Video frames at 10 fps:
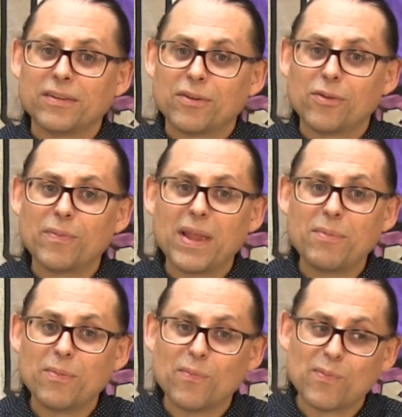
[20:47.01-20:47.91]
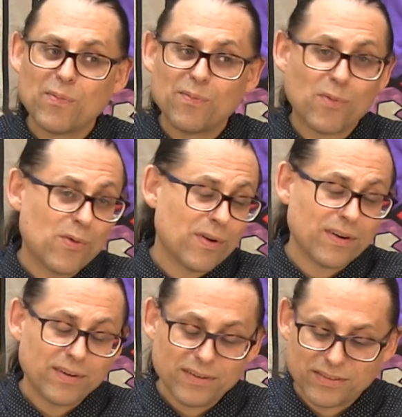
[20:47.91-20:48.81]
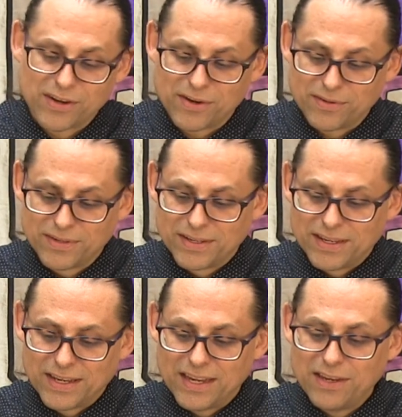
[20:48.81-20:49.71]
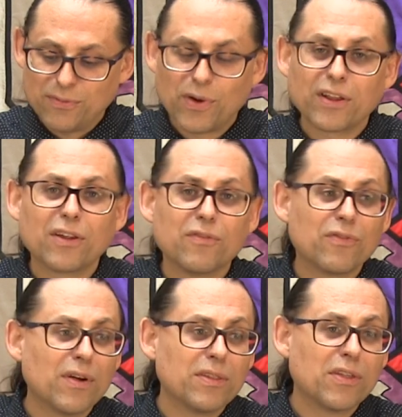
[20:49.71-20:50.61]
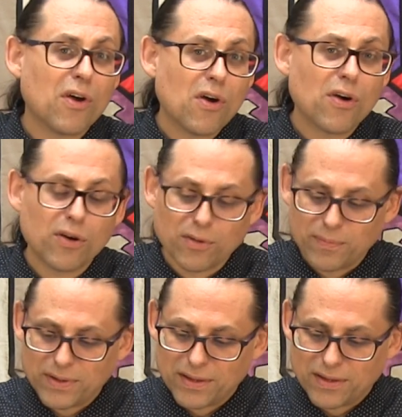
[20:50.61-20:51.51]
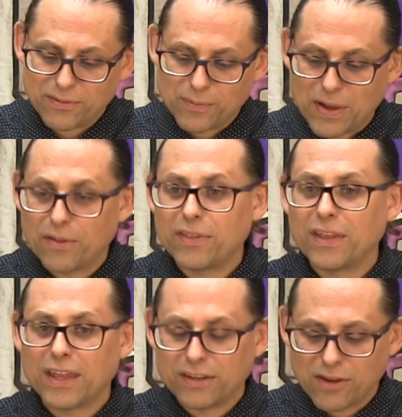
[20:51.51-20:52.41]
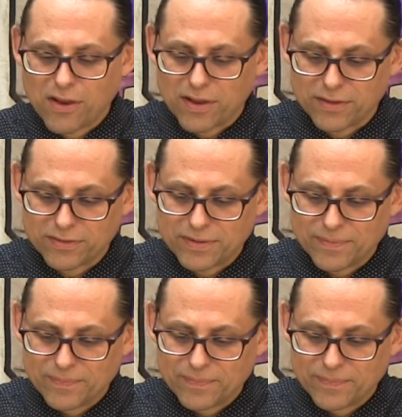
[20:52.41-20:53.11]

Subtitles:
or maybe more so, he didn't want to confront the harm his wealth had caused.